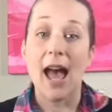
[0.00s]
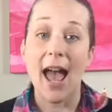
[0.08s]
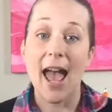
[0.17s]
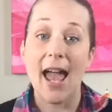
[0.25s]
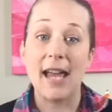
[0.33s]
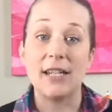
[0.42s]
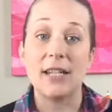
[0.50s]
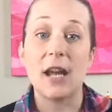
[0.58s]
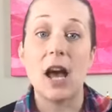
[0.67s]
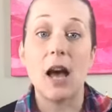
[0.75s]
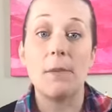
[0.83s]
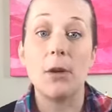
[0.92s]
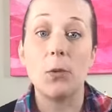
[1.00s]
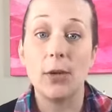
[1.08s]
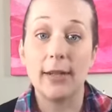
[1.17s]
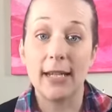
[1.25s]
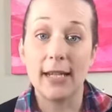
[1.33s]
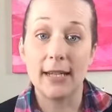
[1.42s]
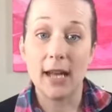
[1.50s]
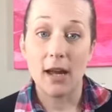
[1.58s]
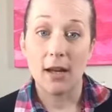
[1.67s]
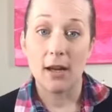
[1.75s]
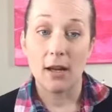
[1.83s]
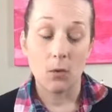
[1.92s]
And we'll need
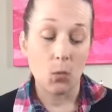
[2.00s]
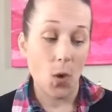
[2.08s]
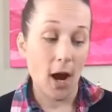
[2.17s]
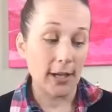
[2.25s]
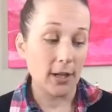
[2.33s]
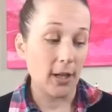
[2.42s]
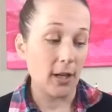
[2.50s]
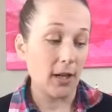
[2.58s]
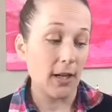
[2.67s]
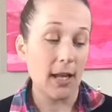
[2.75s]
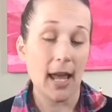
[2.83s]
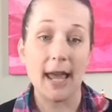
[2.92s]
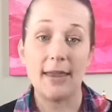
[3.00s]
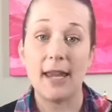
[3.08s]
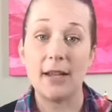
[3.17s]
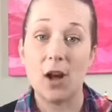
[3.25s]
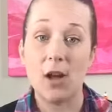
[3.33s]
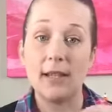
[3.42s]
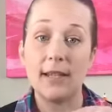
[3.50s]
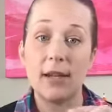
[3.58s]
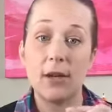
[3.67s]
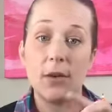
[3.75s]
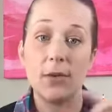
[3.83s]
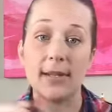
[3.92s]
water, and then
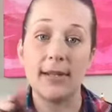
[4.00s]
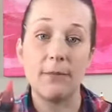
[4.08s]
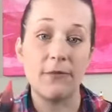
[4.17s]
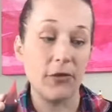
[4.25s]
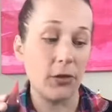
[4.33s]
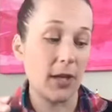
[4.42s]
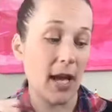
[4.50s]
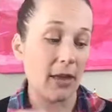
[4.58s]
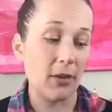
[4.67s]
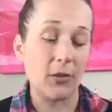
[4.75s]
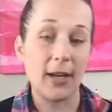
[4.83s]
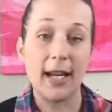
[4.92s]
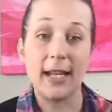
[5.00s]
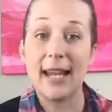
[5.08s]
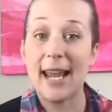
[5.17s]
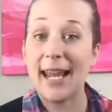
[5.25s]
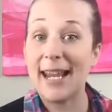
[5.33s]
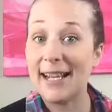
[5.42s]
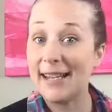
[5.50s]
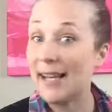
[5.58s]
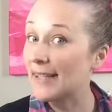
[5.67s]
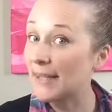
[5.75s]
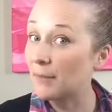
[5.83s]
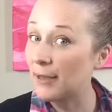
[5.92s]
also some food coloring and
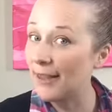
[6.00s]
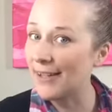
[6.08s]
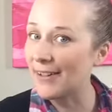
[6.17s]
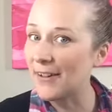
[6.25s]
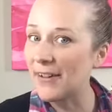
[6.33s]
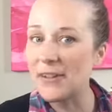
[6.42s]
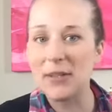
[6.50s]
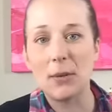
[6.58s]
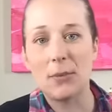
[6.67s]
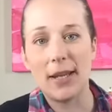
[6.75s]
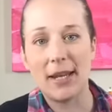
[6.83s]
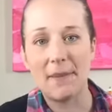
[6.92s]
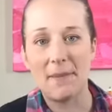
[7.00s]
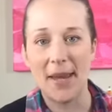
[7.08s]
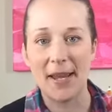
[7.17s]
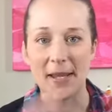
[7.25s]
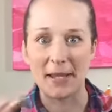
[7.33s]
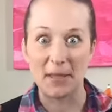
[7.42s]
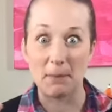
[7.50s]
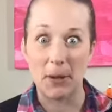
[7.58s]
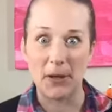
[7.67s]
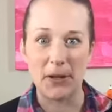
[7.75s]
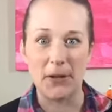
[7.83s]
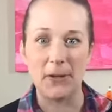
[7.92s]
some glitter so we can make it
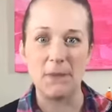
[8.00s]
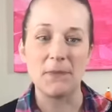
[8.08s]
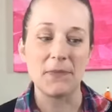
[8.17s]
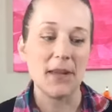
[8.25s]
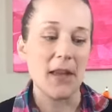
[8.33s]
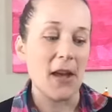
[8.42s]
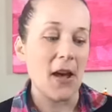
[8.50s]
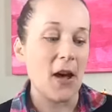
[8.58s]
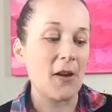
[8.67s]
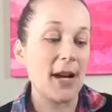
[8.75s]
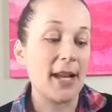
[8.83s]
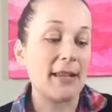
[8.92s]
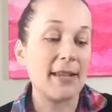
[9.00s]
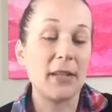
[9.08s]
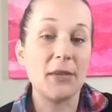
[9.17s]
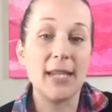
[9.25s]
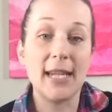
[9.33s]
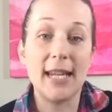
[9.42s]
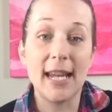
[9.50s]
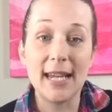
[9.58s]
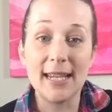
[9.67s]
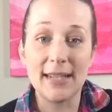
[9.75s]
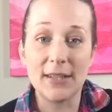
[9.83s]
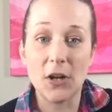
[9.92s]
sparkle. All right, so to
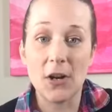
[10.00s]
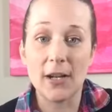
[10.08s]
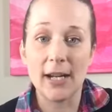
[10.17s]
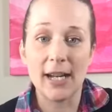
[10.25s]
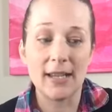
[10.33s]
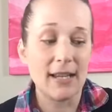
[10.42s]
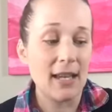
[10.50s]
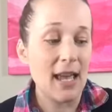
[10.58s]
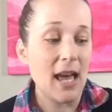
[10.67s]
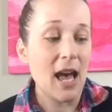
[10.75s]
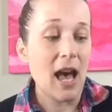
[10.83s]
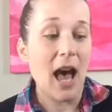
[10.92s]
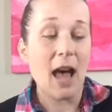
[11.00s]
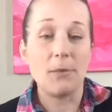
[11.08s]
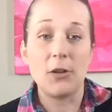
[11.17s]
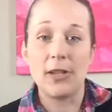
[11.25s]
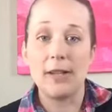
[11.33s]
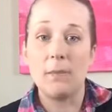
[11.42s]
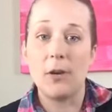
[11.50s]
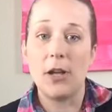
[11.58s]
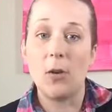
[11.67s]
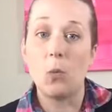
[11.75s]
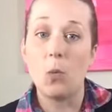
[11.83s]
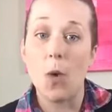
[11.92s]
get started, I'm going to
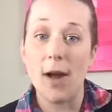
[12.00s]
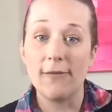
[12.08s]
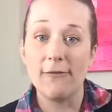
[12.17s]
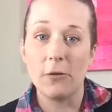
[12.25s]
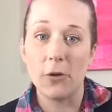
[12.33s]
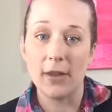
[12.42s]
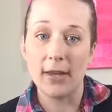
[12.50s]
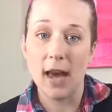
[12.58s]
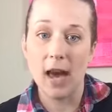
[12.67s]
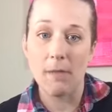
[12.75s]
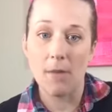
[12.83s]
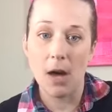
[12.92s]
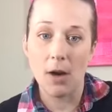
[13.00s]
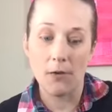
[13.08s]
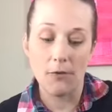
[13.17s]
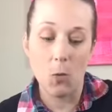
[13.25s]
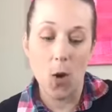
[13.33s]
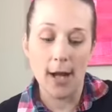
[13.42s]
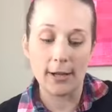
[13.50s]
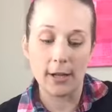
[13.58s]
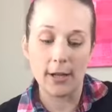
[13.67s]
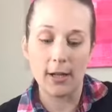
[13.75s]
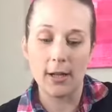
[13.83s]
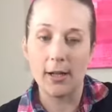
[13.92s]
put 1/4 cup of
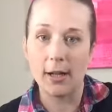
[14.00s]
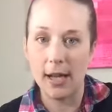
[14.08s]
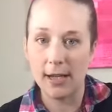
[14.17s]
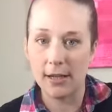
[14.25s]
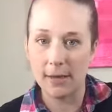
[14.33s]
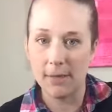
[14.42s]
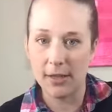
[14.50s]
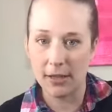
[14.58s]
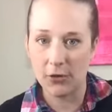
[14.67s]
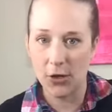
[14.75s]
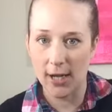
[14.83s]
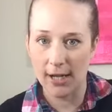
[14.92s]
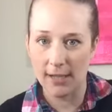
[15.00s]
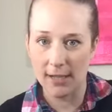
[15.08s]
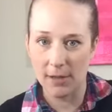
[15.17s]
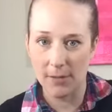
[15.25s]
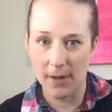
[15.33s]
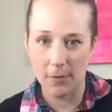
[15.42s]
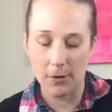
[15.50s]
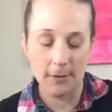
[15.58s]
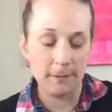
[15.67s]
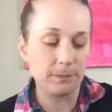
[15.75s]
water and dump it straight into my bowl.